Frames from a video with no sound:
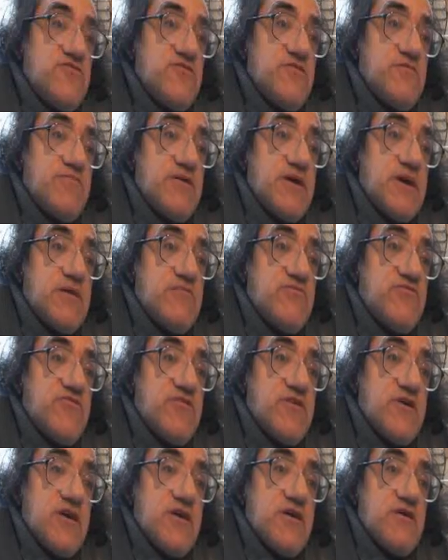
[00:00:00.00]
Is that perhaps
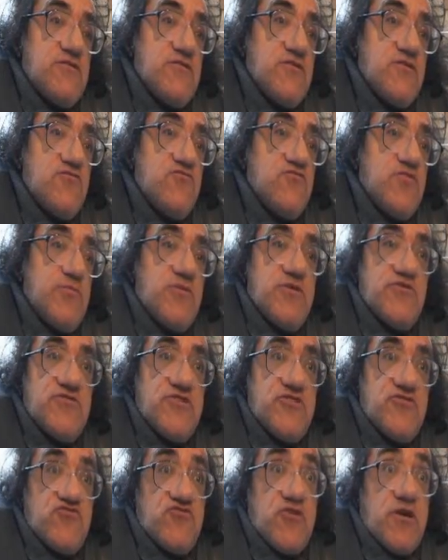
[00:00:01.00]
they are
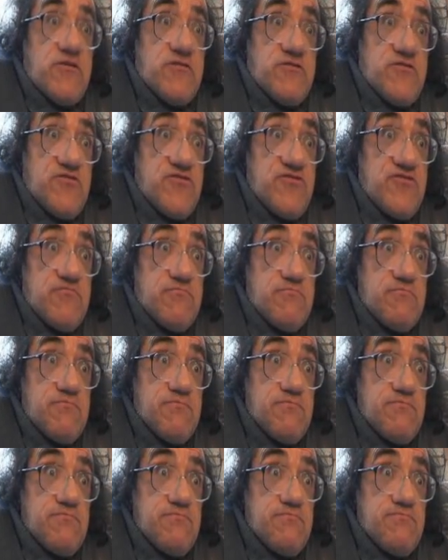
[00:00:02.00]
robotic drones?
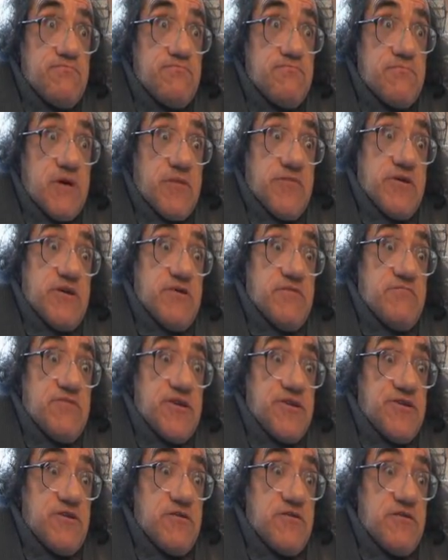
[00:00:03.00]
I mean,
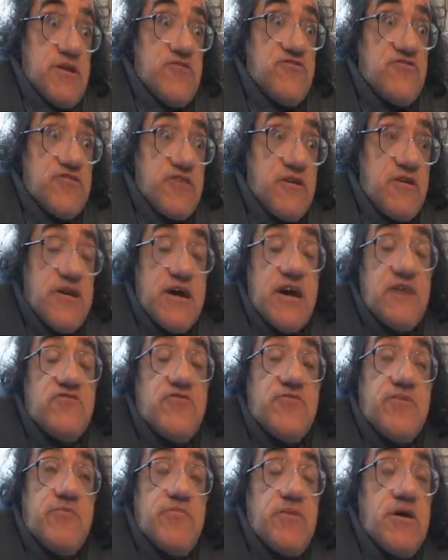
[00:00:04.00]
they don't necessarily
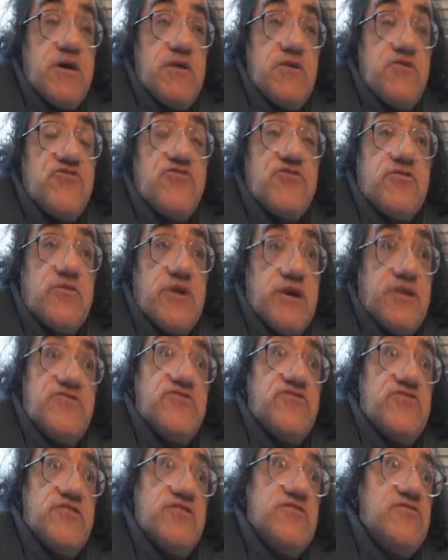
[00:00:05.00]
have to be biological
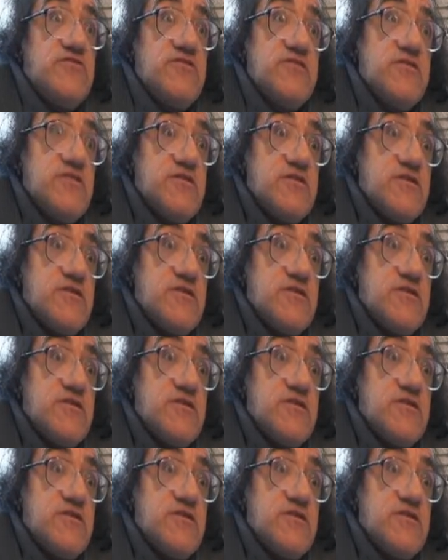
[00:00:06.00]
entities